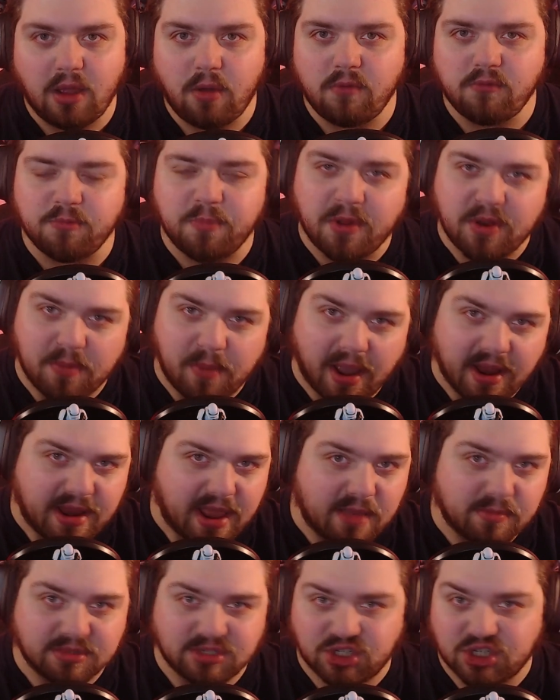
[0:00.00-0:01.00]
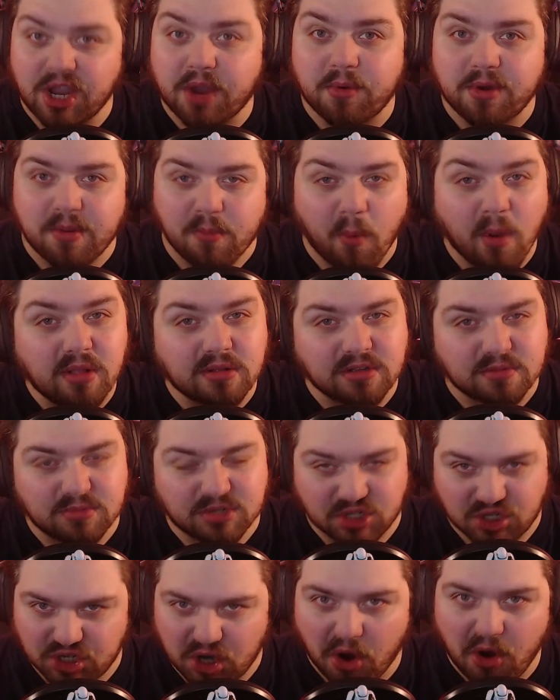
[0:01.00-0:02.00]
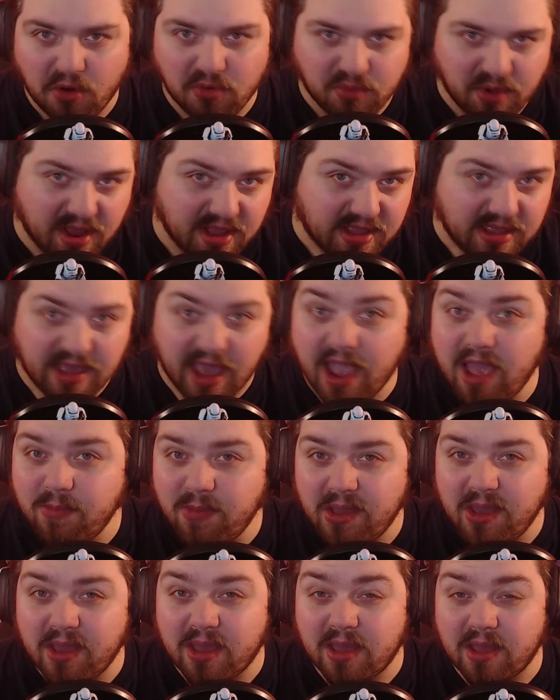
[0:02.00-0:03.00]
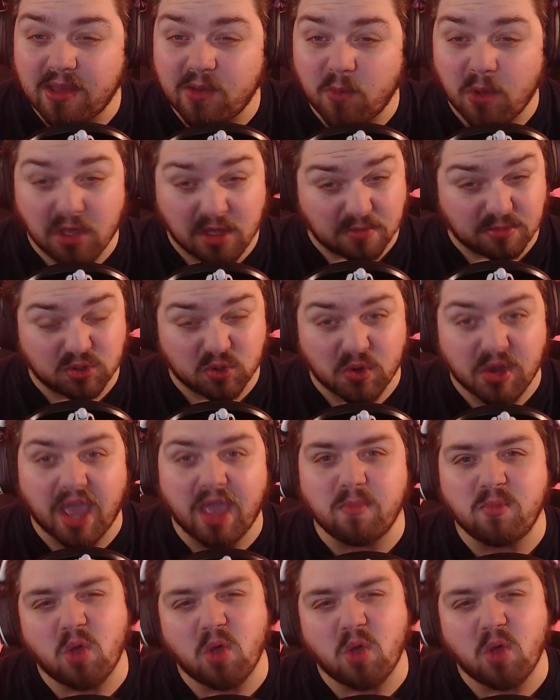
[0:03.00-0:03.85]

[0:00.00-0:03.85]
everybody, my name is Jared and welcome to Jar Red Gaming. Welcome to a game